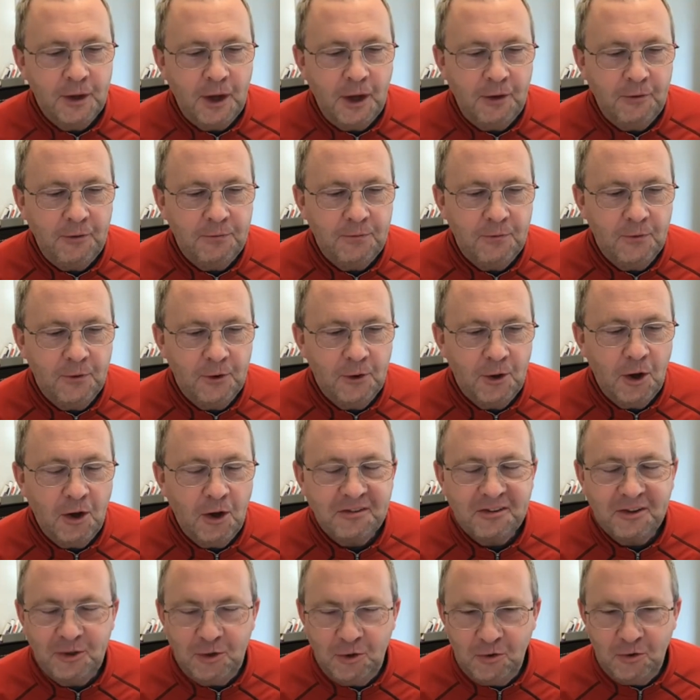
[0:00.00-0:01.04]
I've
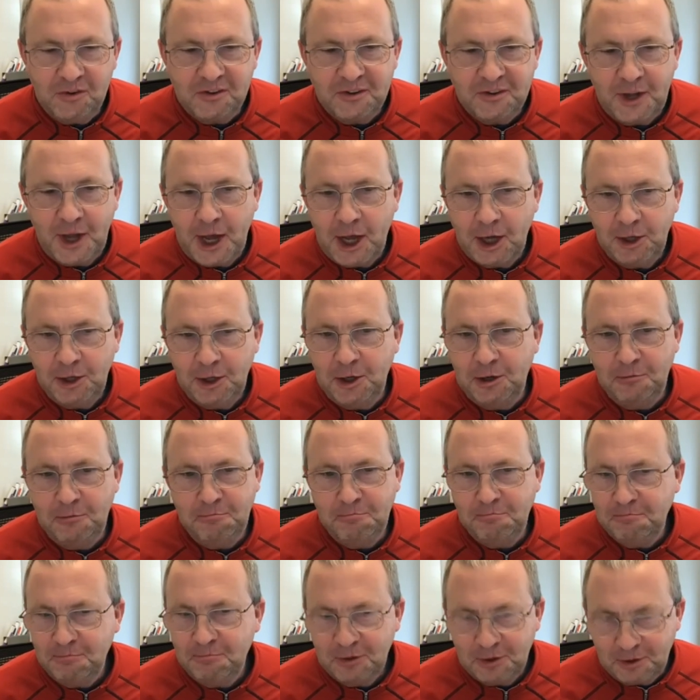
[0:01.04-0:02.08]
also used that
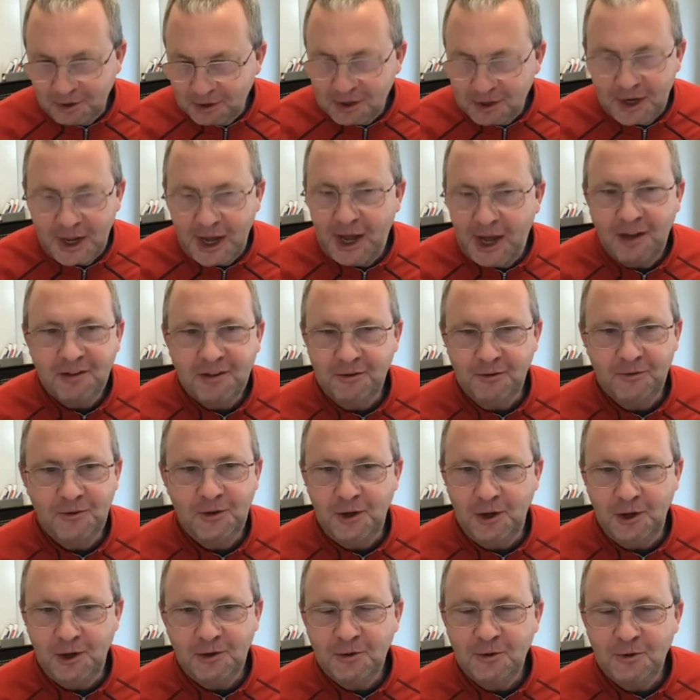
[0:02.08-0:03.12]
in a class of
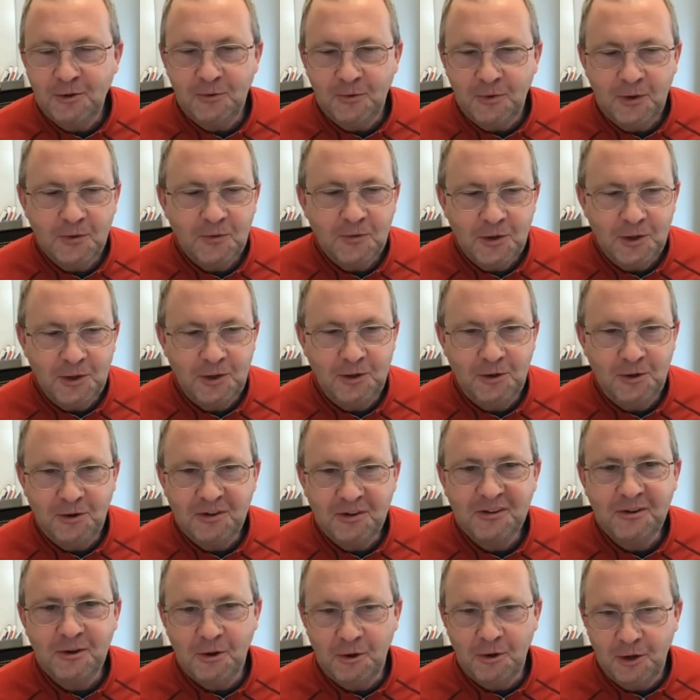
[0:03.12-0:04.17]
uh, 250 or
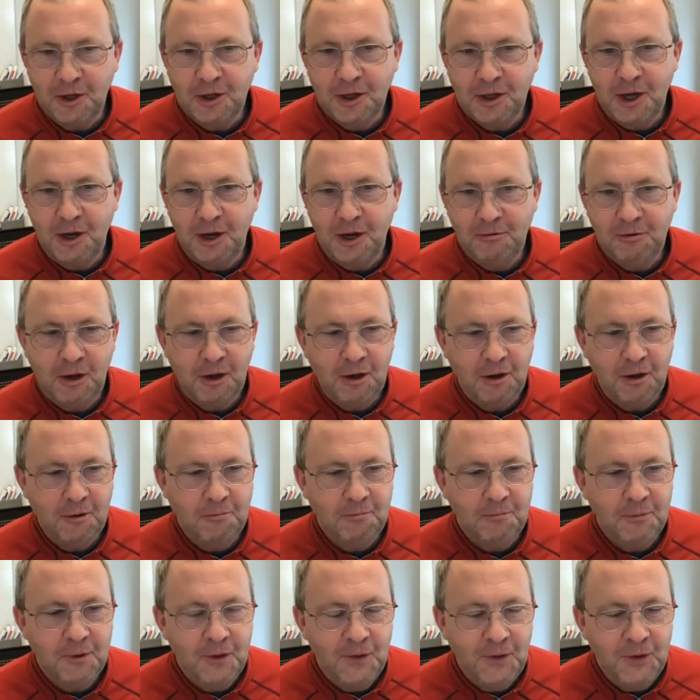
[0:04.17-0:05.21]
so, and again,
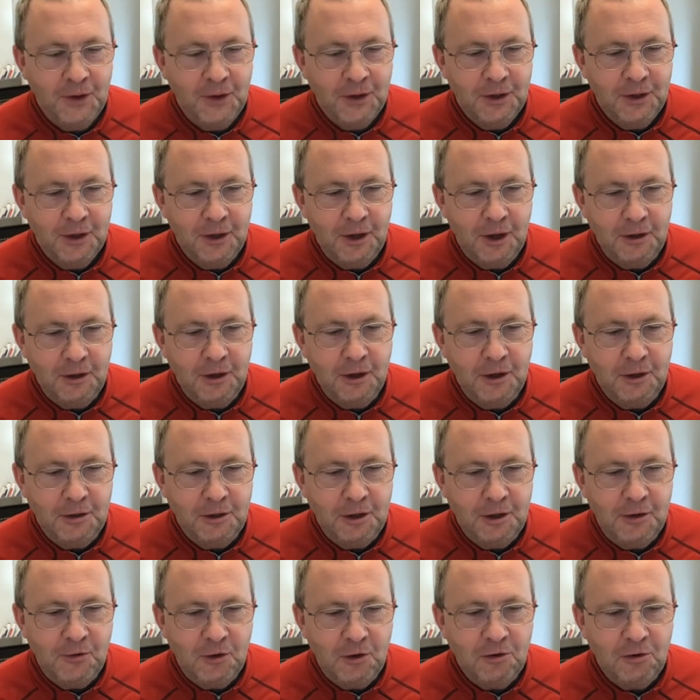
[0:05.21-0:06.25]
um, uh, and
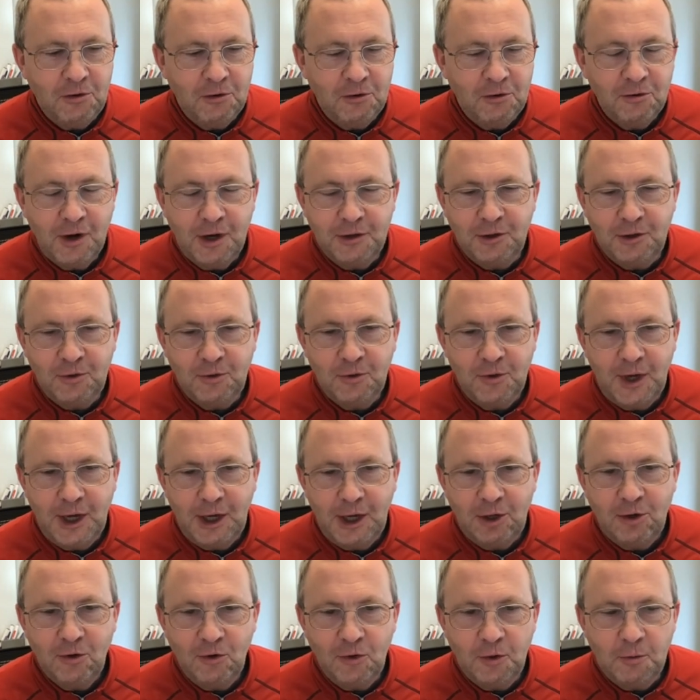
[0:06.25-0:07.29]
even trying to do that
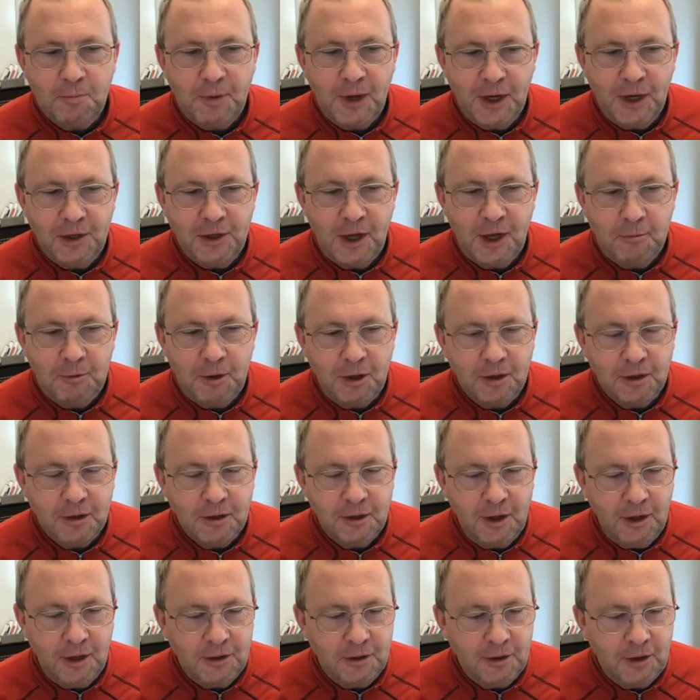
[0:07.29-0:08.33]
during the pandemic.
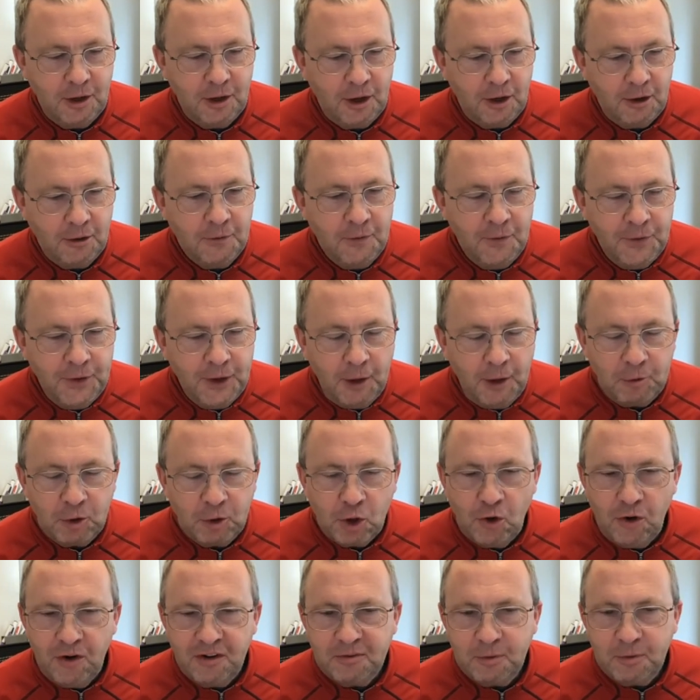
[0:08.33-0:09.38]
And uh, I'm
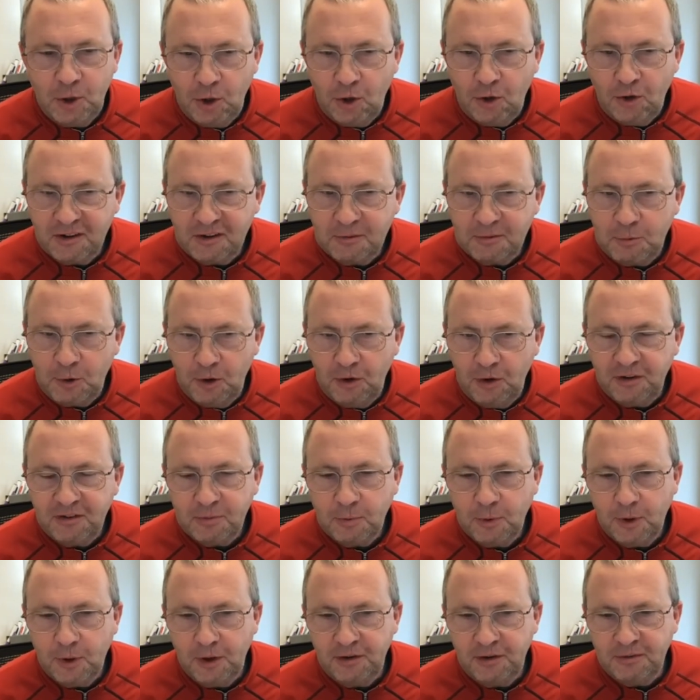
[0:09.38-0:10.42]
curious what your experience
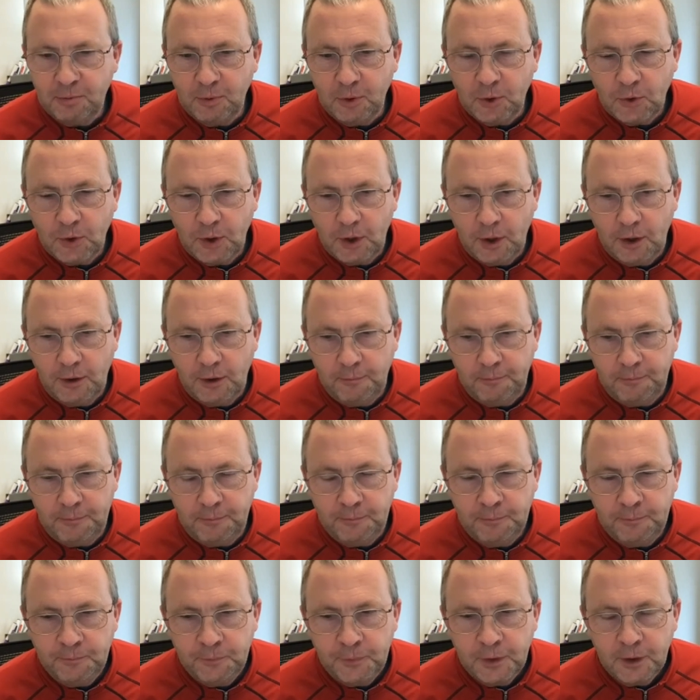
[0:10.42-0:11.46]
was with um,
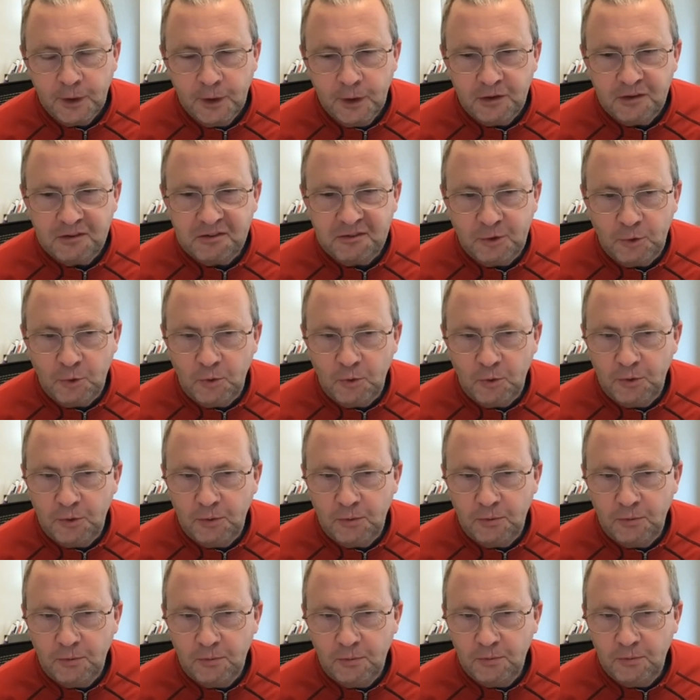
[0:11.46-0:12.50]

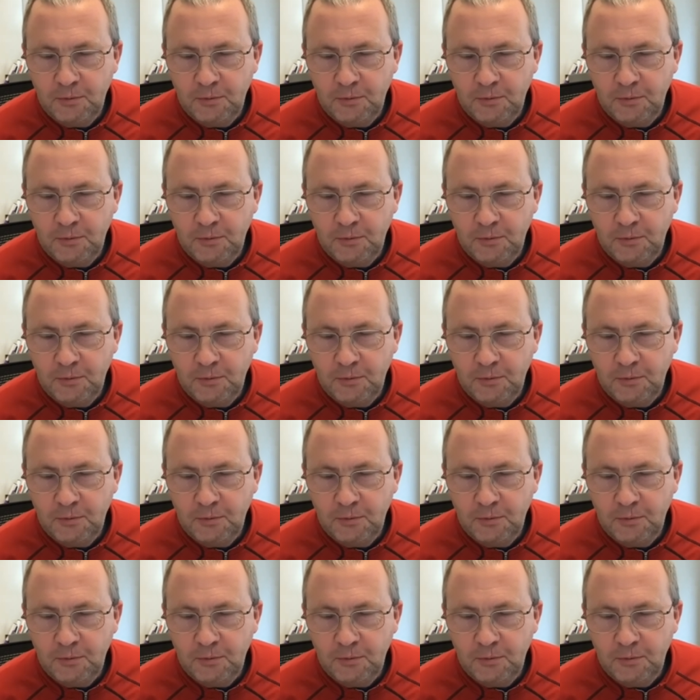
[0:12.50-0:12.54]
student